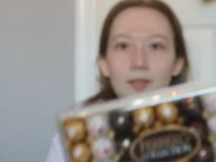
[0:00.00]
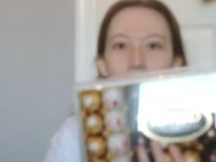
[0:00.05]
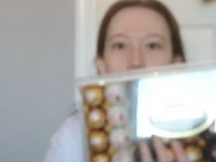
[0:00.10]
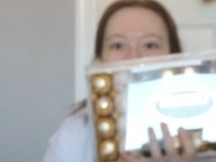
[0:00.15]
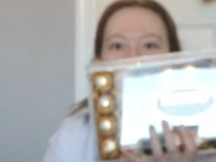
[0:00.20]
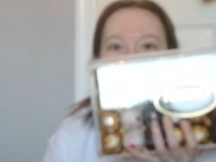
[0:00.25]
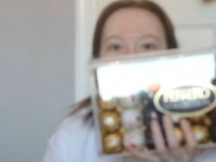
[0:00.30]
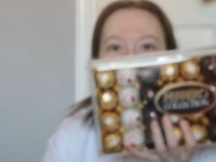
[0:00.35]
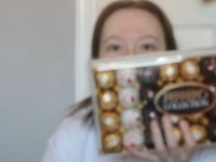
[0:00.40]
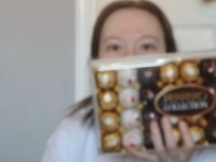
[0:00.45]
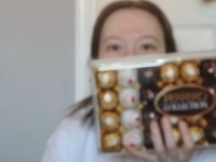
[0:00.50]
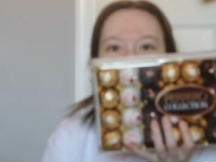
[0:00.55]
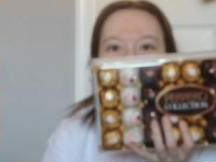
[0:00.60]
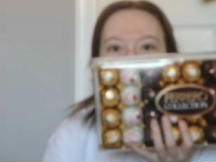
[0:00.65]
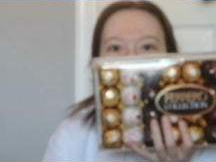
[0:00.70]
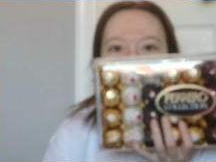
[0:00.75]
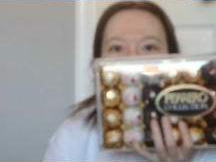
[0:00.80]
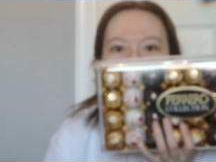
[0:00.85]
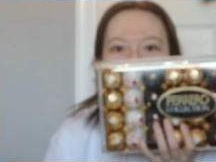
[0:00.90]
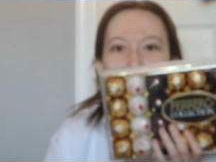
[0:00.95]
got me my
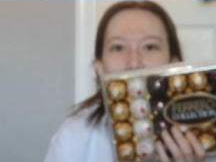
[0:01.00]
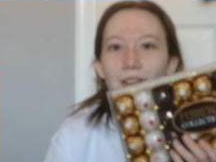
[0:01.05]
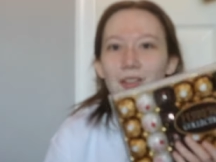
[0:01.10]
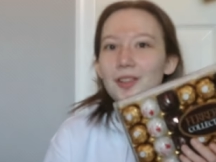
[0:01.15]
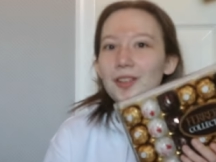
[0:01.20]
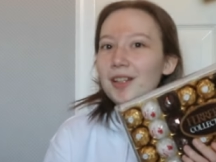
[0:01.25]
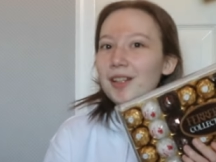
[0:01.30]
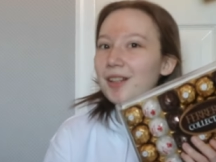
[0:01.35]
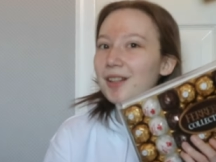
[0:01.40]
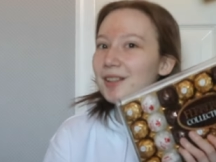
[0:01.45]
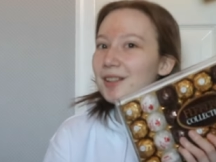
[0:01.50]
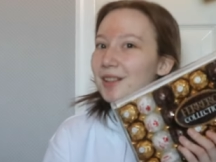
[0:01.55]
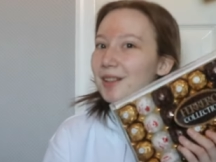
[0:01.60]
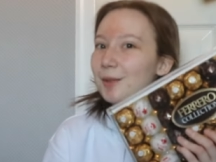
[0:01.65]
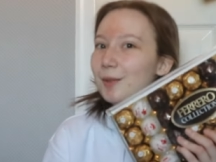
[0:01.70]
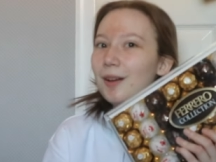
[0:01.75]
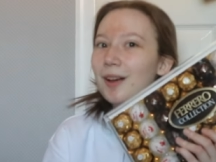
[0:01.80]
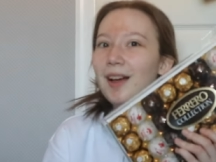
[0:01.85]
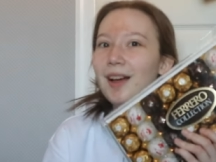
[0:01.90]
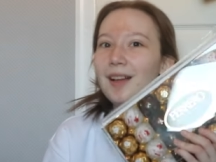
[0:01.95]
favourite chocolates
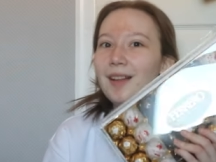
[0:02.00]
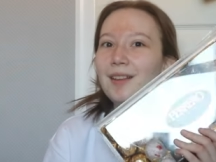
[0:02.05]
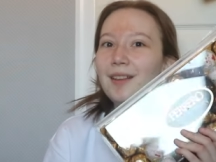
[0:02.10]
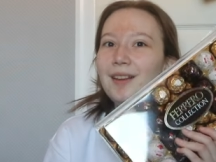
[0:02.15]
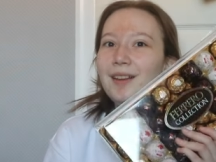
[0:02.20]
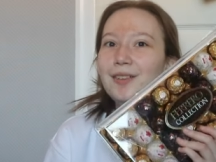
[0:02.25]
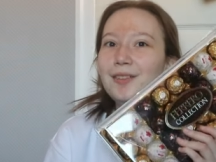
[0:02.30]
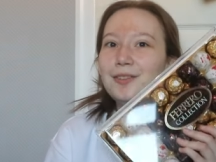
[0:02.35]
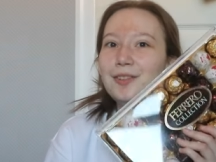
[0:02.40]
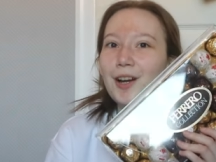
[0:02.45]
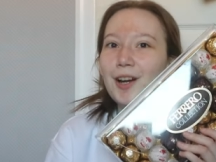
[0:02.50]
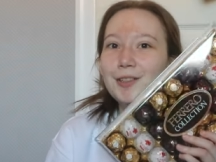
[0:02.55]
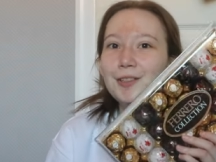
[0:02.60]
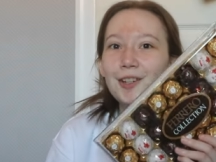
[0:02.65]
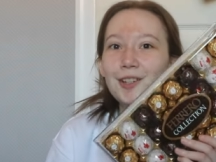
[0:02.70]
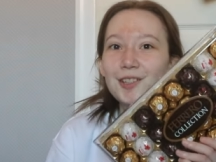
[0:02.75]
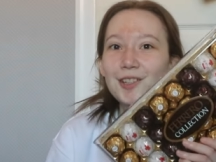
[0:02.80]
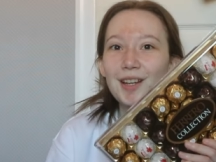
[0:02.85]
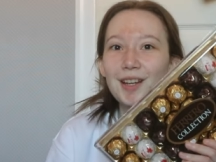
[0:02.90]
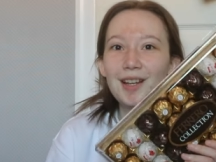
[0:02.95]
as well. Ferrero
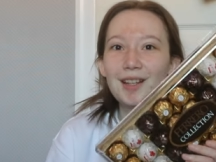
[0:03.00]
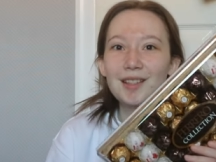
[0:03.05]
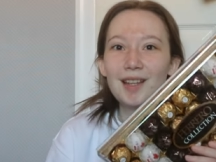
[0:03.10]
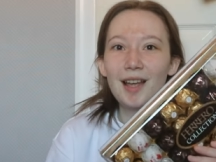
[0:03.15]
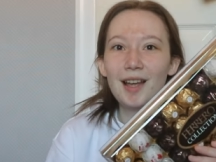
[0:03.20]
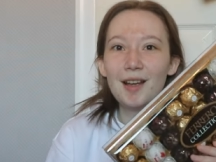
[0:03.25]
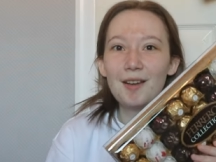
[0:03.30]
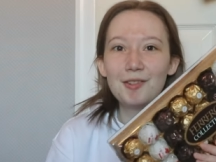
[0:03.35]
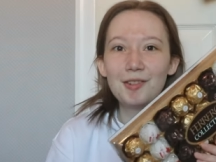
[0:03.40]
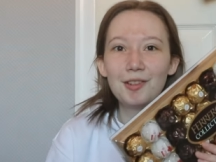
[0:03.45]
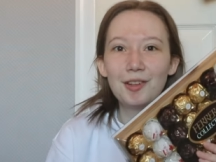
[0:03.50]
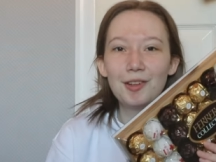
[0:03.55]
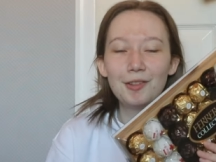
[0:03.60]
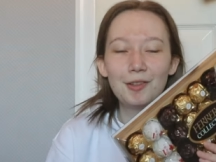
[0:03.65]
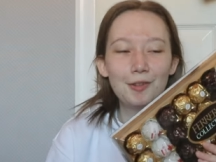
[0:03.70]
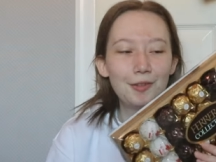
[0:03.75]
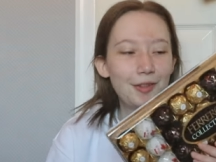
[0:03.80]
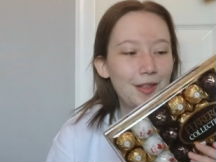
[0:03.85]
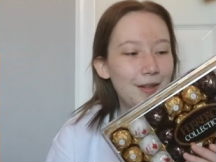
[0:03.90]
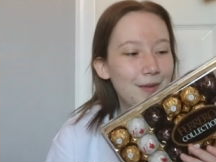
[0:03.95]
Rochers, I absolutely
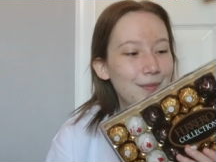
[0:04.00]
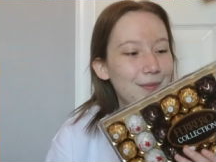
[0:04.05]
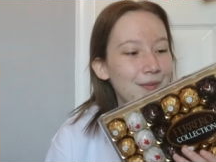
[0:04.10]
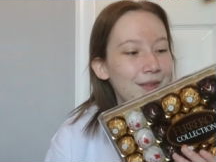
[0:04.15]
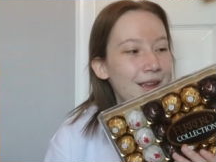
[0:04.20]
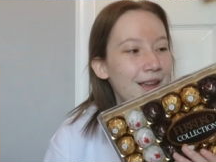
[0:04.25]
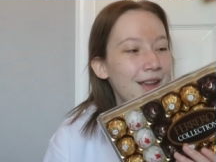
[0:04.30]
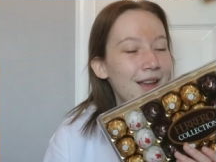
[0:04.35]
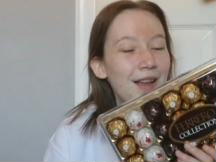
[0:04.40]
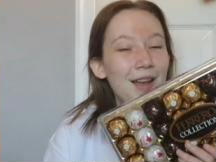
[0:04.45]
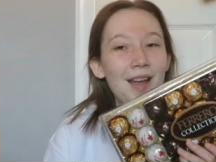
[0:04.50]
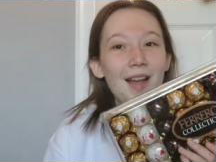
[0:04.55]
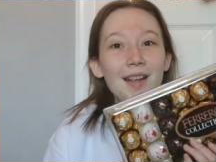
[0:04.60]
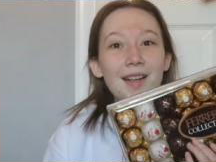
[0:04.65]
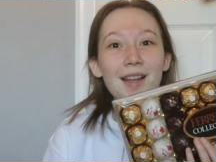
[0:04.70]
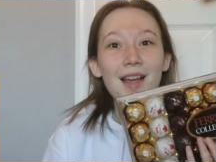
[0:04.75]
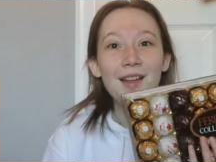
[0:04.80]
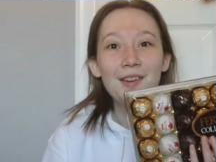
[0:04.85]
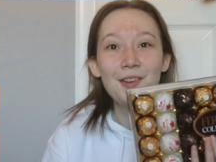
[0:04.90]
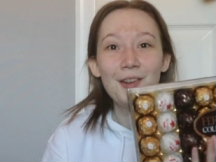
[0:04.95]
love them.
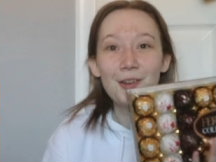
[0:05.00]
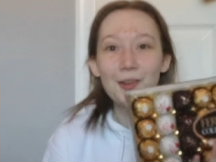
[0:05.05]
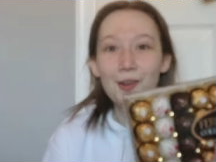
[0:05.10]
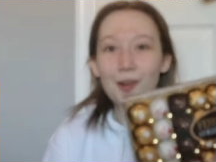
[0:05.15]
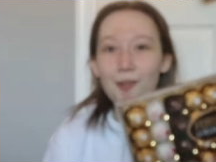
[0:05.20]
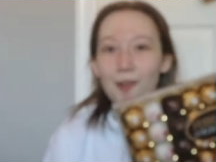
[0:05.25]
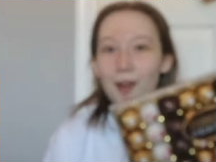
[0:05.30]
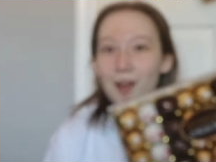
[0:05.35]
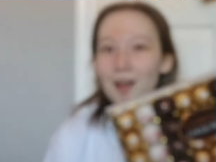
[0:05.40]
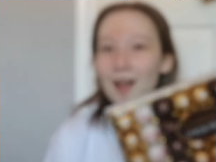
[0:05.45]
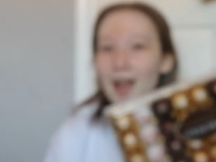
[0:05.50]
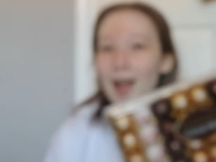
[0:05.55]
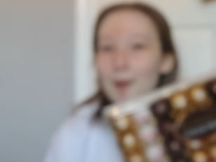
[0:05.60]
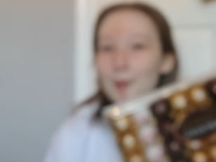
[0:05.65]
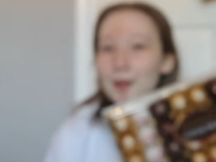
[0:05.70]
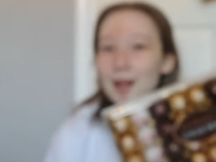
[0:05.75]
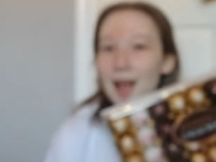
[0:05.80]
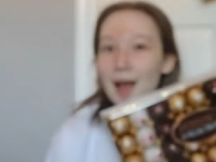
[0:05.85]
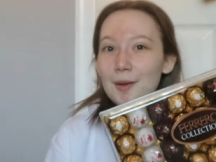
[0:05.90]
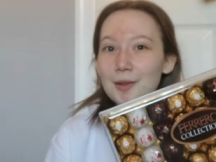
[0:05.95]
Cannot go wrong. I
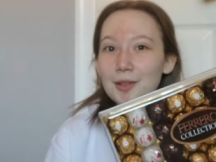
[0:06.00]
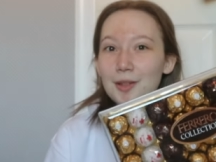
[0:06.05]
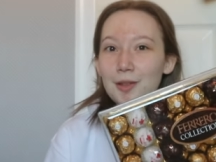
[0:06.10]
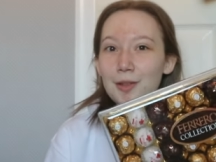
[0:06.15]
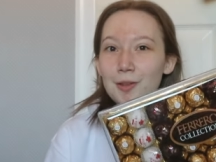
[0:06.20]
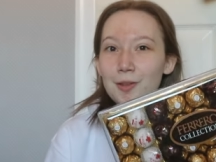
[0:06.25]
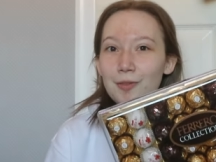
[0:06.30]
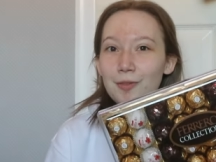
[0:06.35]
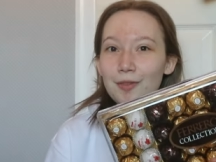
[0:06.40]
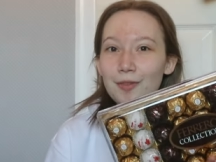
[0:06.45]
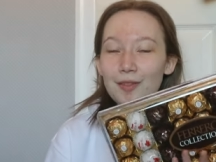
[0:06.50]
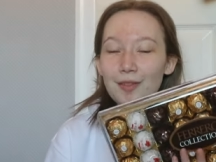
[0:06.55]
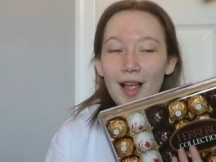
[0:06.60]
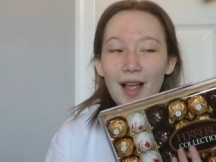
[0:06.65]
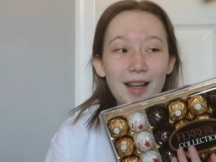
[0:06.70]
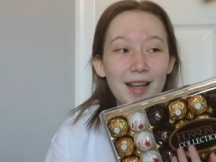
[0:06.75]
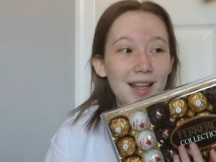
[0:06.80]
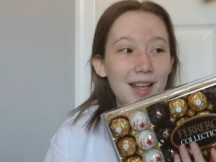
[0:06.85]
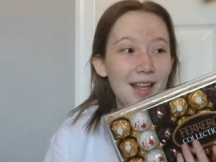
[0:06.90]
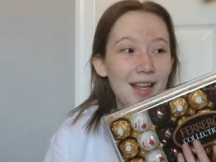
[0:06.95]
would absolutely love
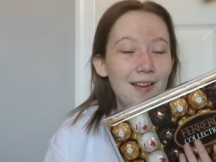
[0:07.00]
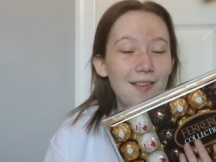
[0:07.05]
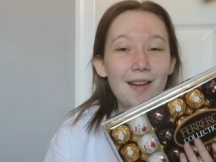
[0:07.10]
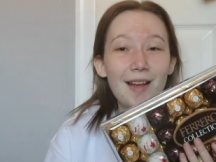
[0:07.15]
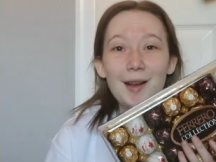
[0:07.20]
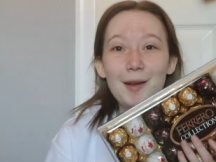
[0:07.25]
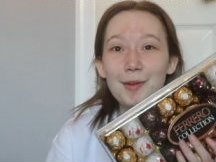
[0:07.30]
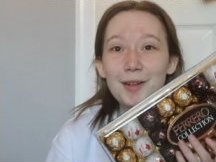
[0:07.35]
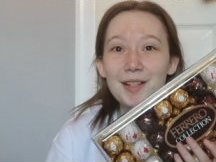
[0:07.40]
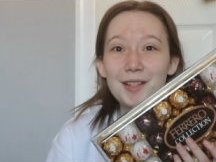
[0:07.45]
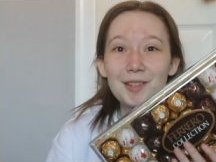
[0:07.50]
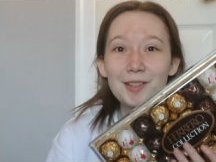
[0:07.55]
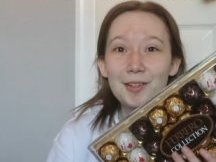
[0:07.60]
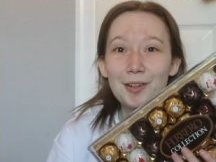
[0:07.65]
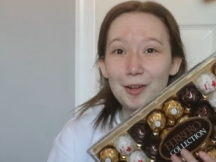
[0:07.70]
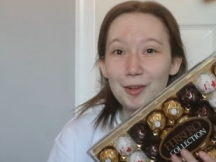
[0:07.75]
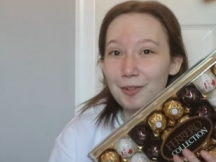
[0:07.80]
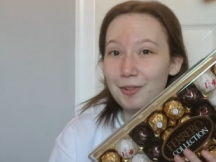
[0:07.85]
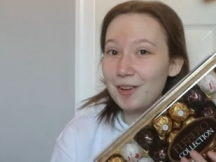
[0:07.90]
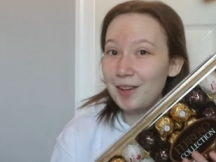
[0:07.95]
like If anybody's
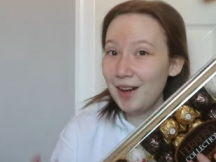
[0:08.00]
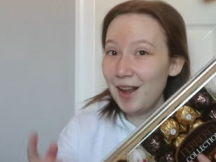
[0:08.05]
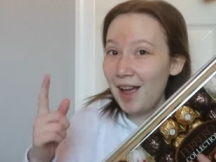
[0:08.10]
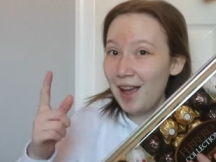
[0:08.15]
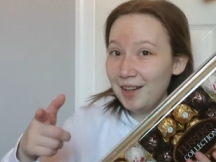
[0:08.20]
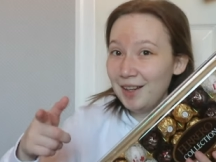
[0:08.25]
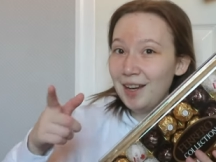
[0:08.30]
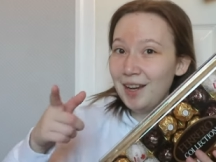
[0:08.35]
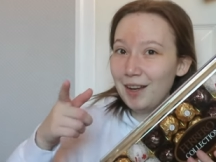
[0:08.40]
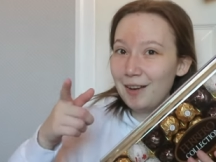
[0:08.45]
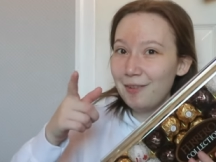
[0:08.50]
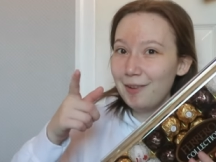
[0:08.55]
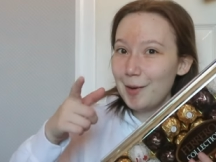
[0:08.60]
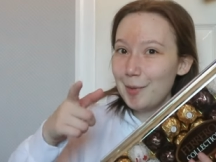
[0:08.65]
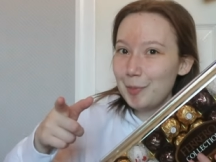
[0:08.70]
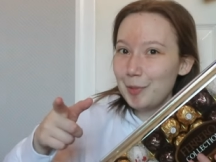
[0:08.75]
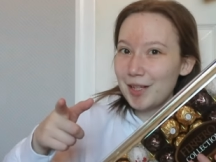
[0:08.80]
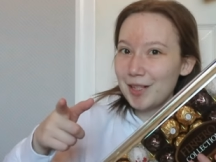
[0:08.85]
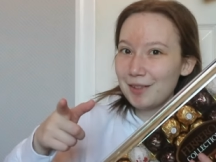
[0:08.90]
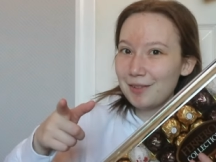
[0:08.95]
stuck for an idea for
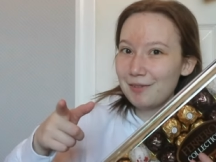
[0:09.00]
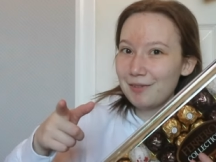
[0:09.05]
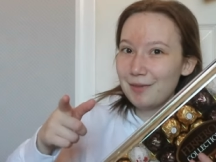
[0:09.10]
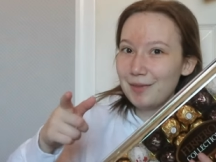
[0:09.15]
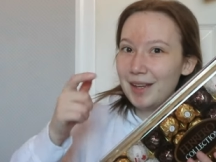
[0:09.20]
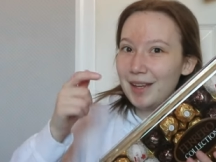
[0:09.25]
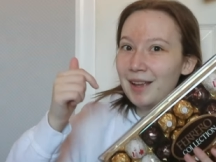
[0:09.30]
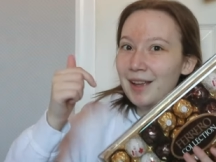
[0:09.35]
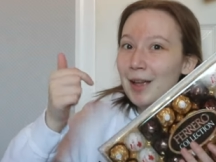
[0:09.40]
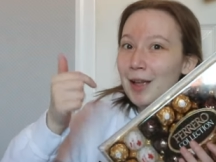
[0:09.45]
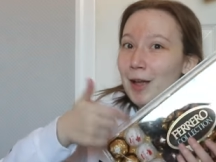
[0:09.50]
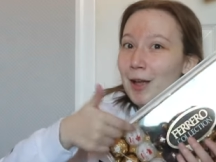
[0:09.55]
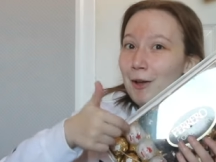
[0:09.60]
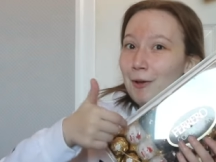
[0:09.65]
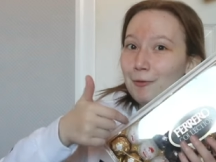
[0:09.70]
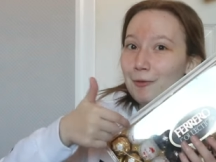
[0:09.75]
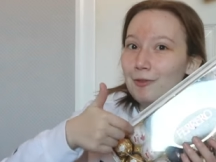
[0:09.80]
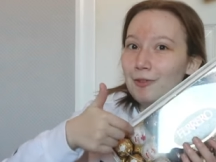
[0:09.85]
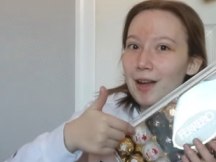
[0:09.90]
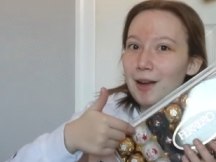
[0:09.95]
a present for me,
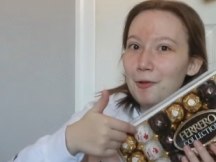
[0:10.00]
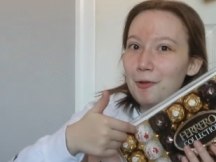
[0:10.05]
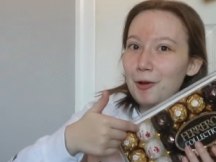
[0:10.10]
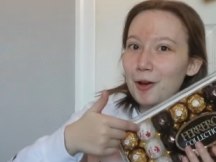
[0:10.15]
Ferrero